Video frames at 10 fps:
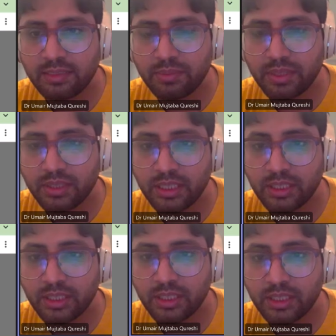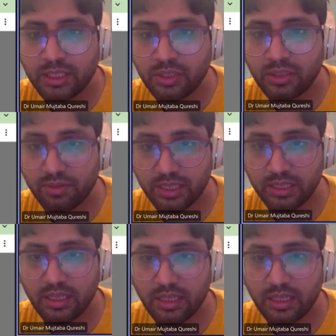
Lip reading: And then it's a percentage of